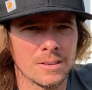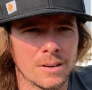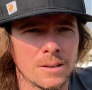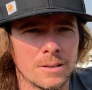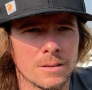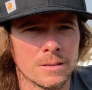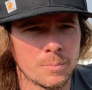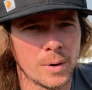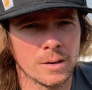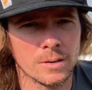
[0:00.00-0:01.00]
are
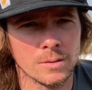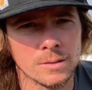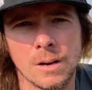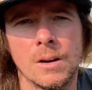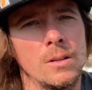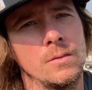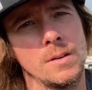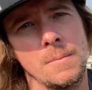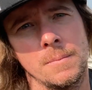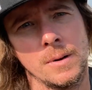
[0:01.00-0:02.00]
Sparcos. All of
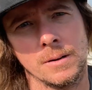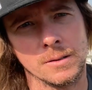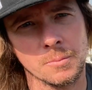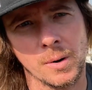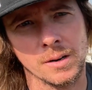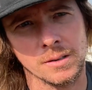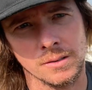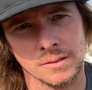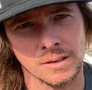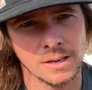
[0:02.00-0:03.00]
them are
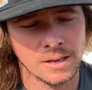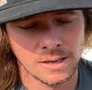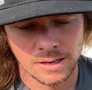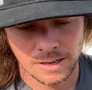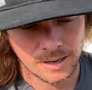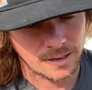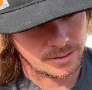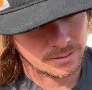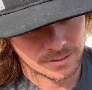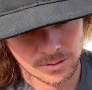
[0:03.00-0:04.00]
Sparcos.
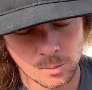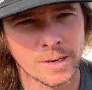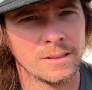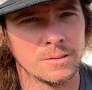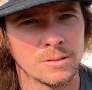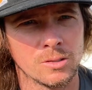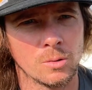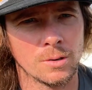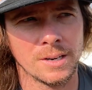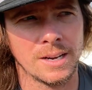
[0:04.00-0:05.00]
Quick little
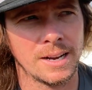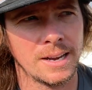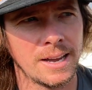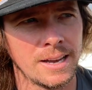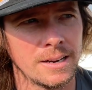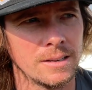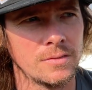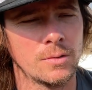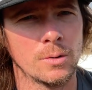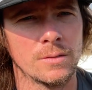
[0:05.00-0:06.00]
story, I had a Ford